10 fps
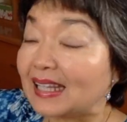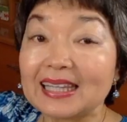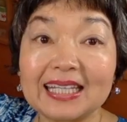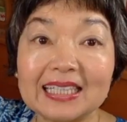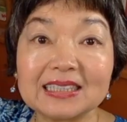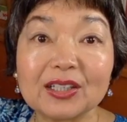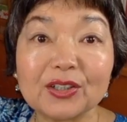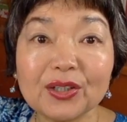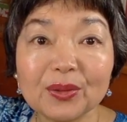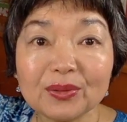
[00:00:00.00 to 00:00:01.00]
there's a
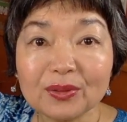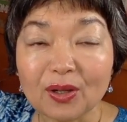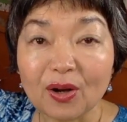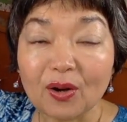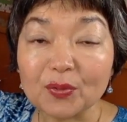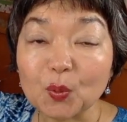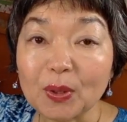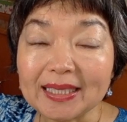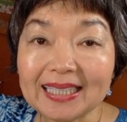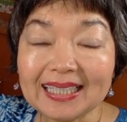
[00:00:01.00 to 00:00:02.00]
girl of
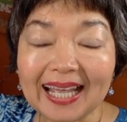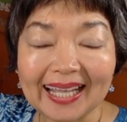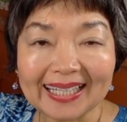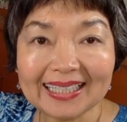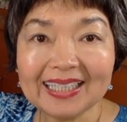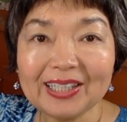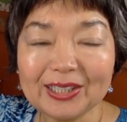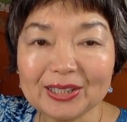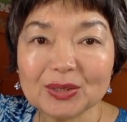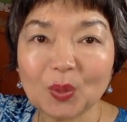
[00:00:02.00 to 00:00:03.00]
29
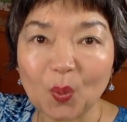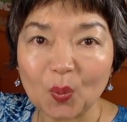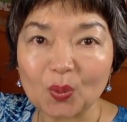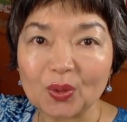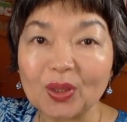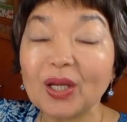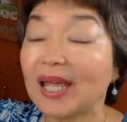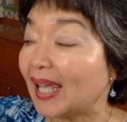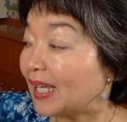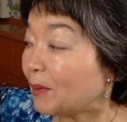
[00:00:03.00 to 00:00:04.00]
years old,
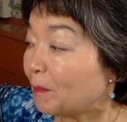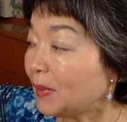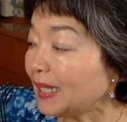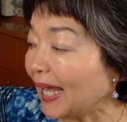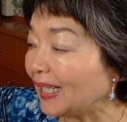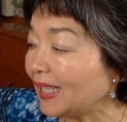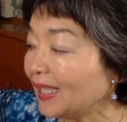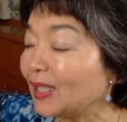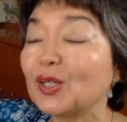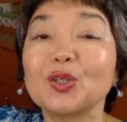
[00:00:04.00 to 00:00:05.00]
Minai
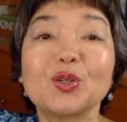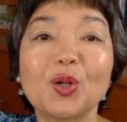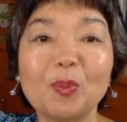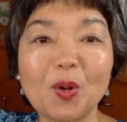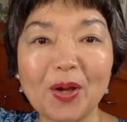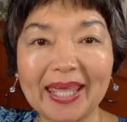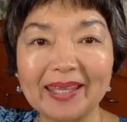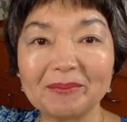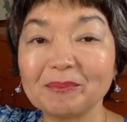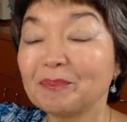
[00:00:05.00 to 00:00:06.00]
Tomoe.
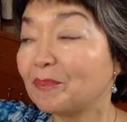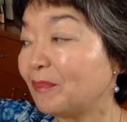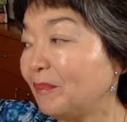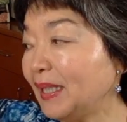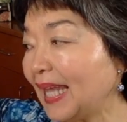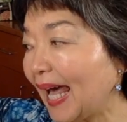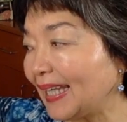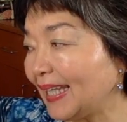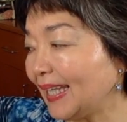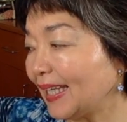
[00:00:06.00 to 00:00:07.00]

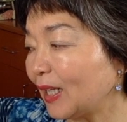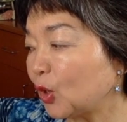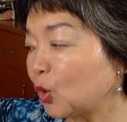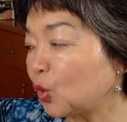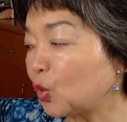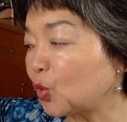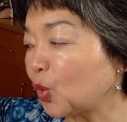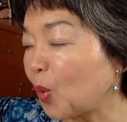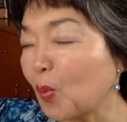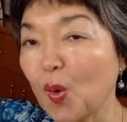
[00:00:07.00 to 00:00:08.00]
Minai
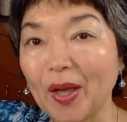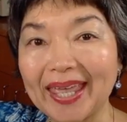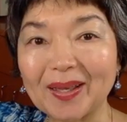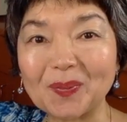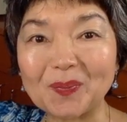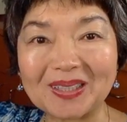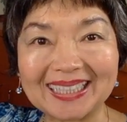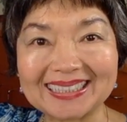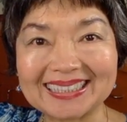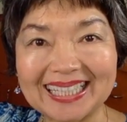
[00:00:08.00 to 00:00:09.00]
Tomoe with
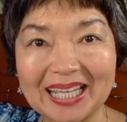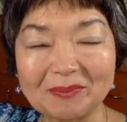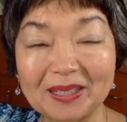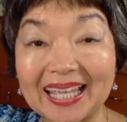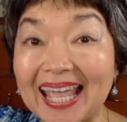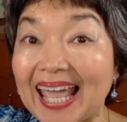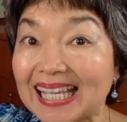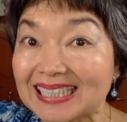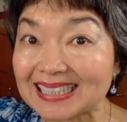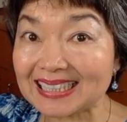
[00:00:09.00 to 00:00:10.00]
this name.
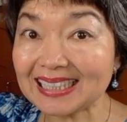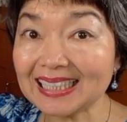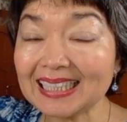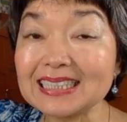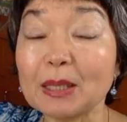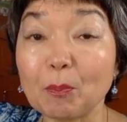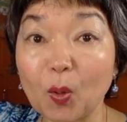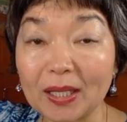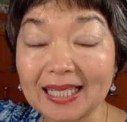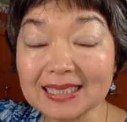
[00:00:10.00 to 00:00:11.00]
She is a
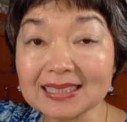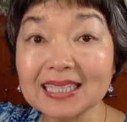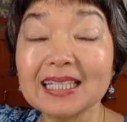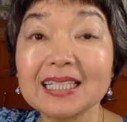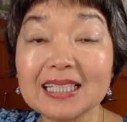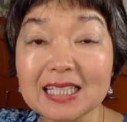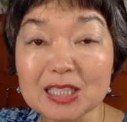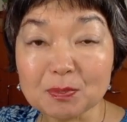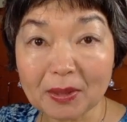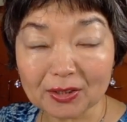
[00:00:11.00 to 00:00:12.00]
police
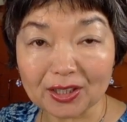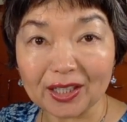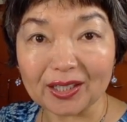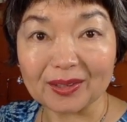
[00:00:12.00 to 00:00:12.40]
inspector